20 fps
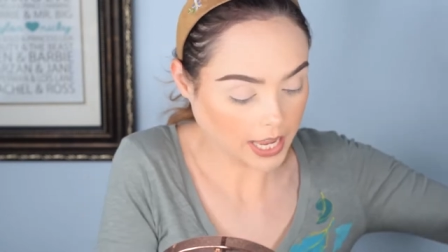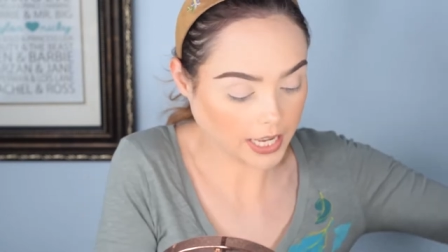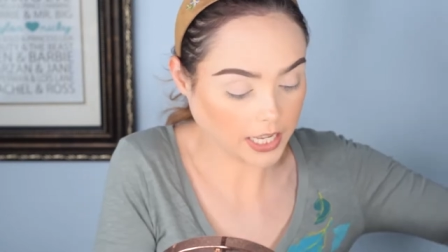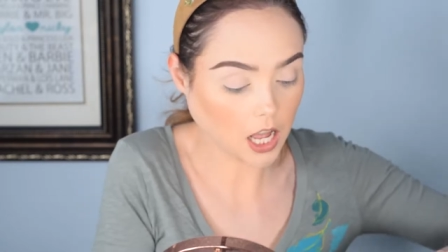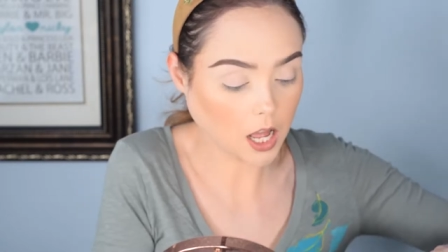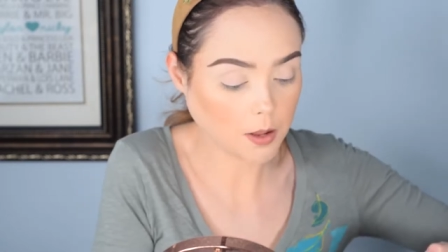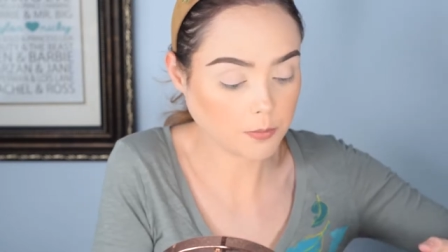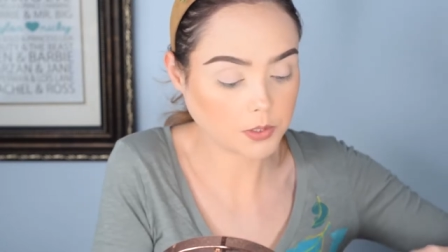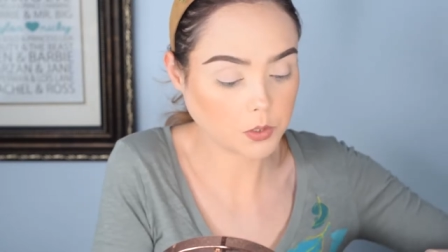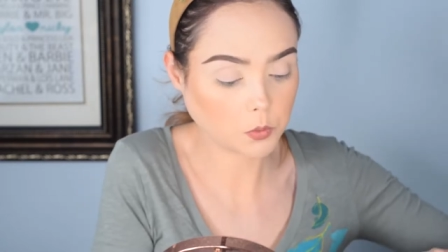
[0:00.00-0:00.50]
It
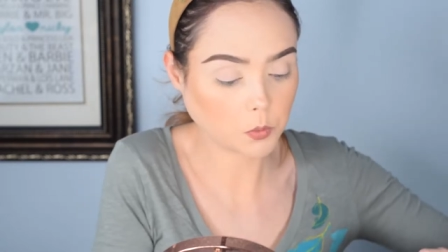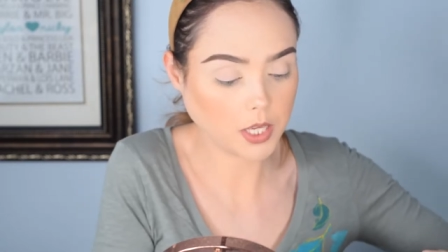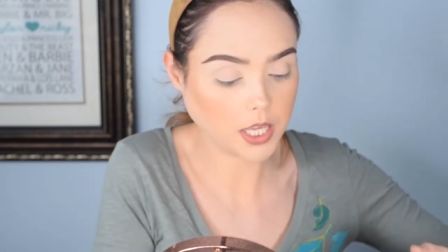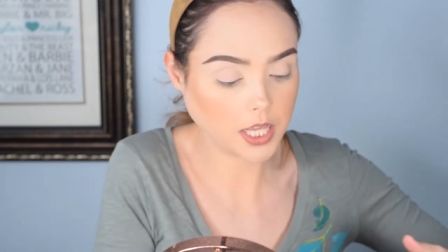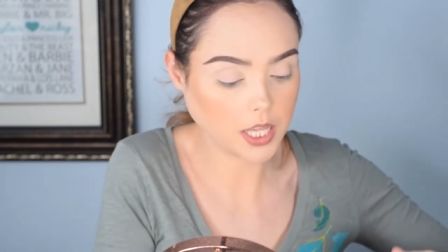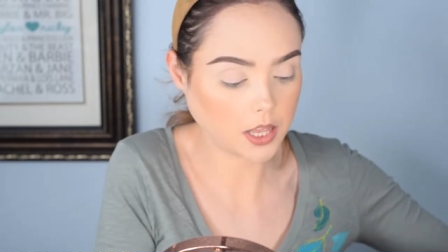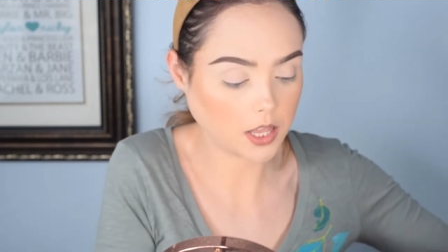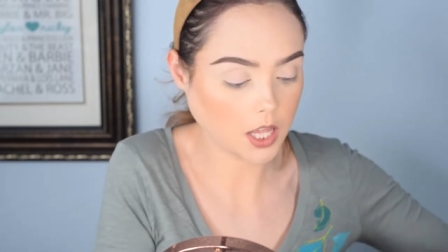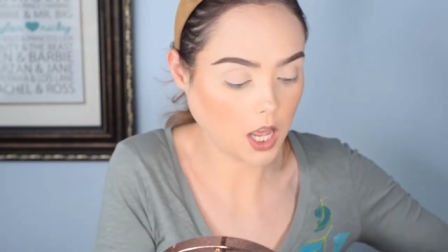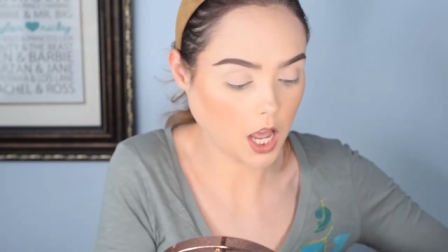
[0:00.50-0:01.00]
comes
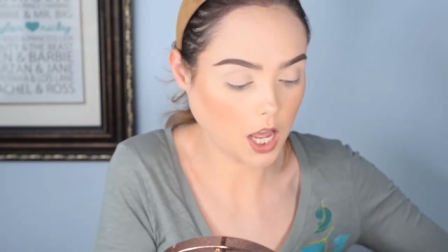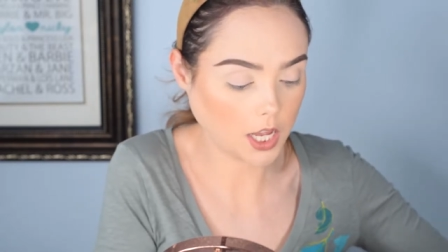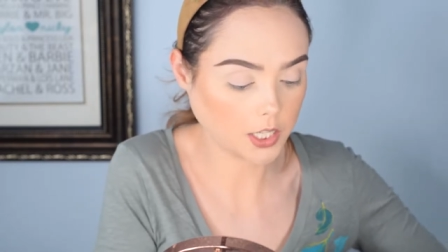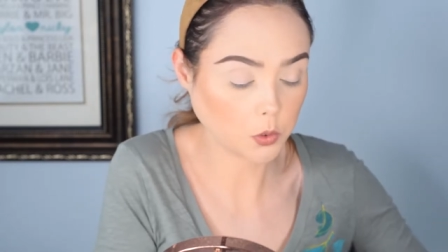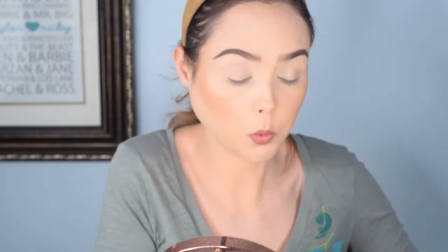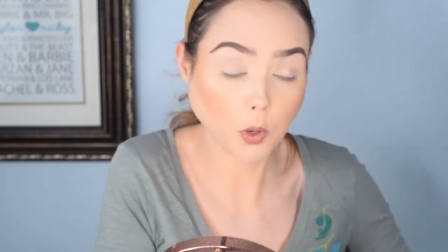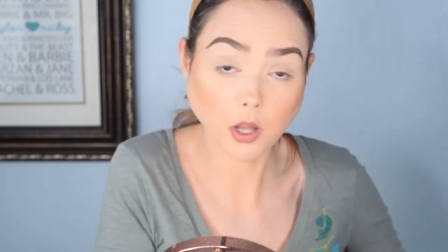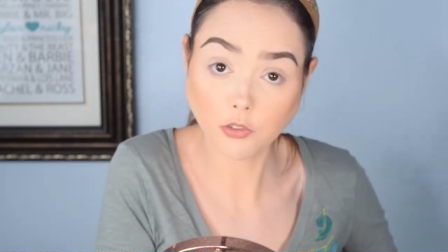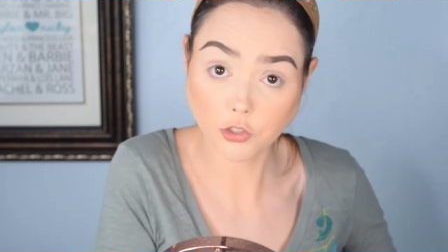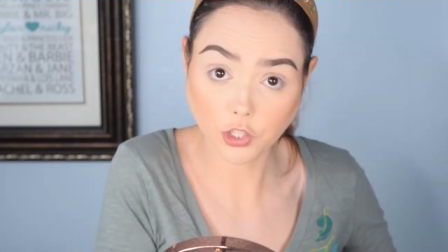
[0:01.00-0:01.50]
with uh,
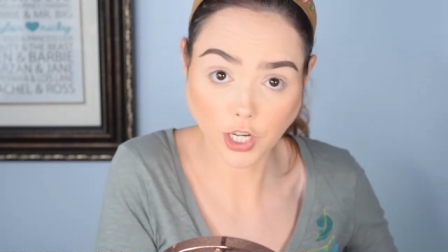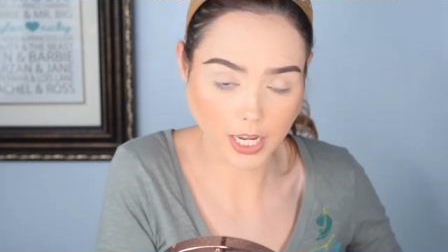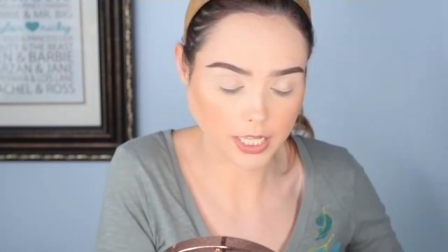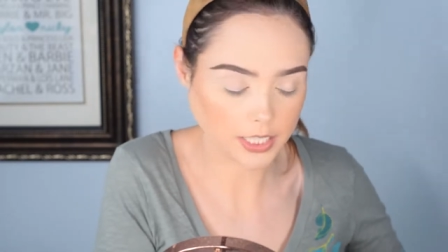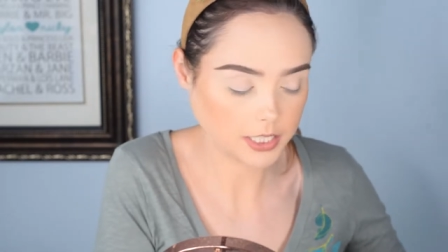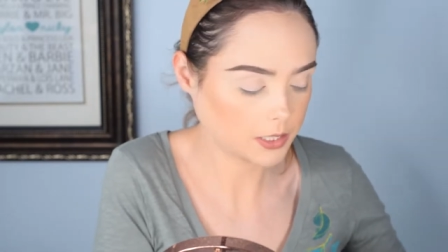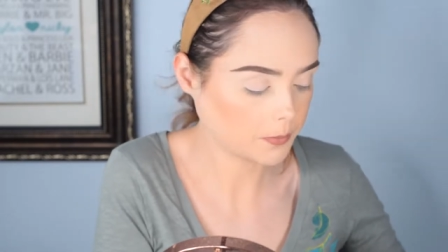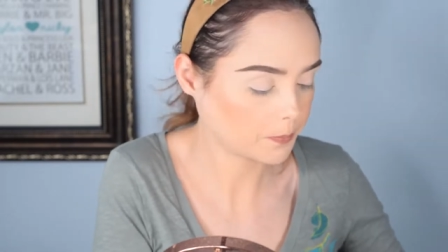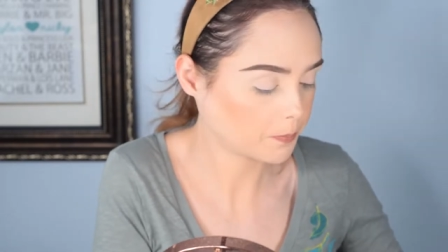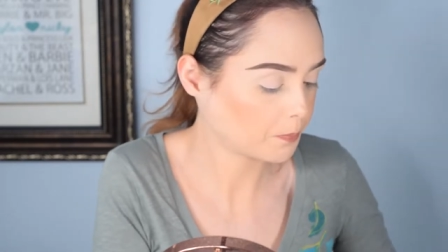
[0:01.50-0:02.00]
12 shades.